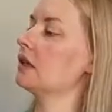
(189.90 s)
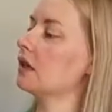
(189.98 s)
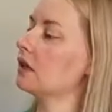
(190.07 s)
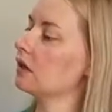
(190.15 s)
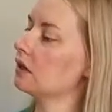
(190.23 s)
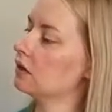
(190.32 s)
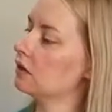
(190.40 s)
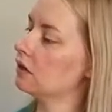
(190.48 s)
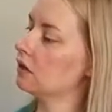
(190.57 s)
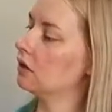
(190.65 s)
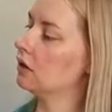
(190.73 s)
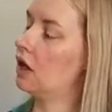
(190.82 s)

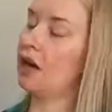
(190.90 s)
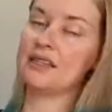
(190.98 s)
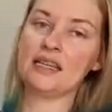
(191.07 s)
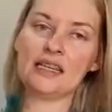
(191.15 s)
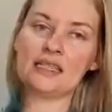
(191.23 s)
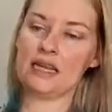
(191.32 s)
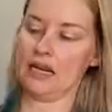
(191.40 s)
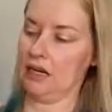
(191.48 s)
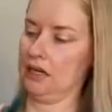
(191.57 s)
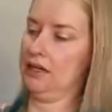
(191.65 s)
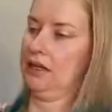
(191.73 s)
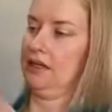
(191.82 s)
a 16.
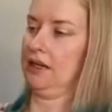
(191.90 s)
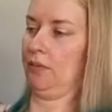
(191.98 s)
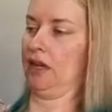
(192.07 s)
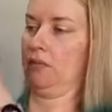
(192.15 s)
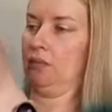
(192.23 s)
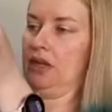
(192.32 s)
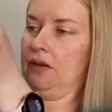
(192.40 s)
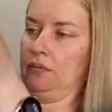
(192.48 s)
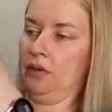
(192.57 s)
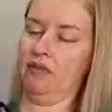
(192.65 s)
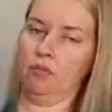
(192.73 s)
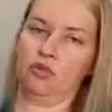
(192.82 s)
It did seem like a bit
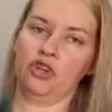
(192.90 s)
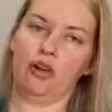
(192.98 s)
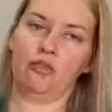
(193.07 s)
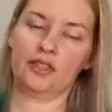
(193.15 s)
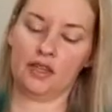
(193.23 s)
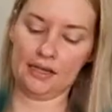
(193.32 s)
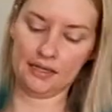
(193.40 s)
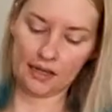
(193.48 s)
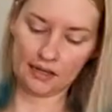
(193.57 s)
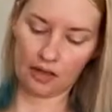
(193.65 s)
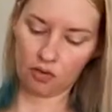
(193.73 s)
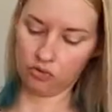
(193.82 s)
of a more generous size. So
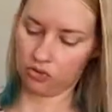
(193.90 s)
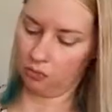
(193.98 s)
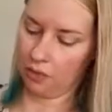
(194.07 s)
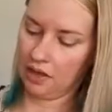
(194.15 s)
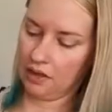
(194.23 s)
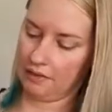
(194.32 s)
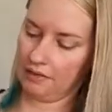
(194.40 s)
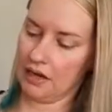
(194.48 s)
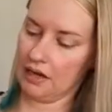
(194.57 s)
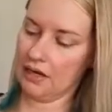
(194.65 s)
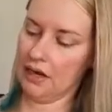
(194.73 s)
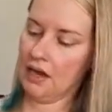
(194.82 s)
that'll do well, I
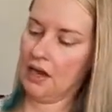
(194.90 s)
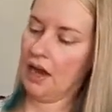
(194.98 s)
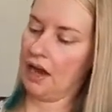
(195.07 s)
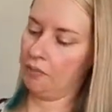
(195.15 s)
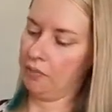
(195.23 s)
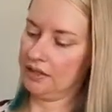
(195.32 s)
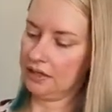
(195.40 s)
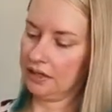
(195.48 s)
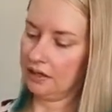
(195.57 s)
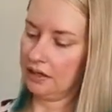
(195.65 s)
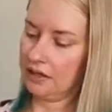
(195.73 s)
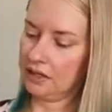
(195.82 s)
think.
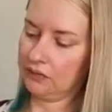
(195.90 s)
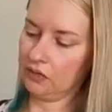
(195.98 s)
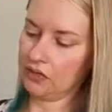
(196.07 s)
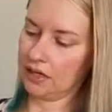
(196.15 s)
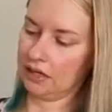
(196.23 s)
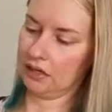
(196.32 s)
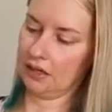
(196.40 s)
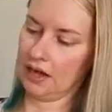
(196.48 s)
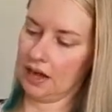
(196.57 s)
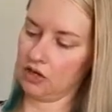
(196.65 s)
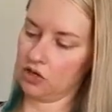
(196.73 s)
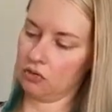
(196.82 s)
Particularly, this feels like a
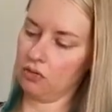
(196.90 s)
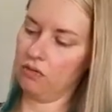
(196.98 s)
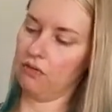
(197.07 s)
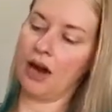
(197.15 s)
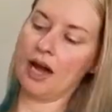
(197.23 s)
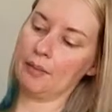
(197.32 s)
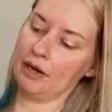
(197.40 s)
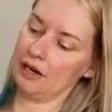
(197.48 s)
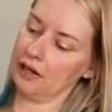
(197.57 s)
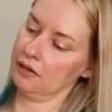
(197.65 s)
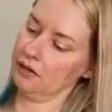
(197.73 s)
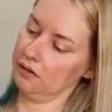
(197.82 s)
natural fiber,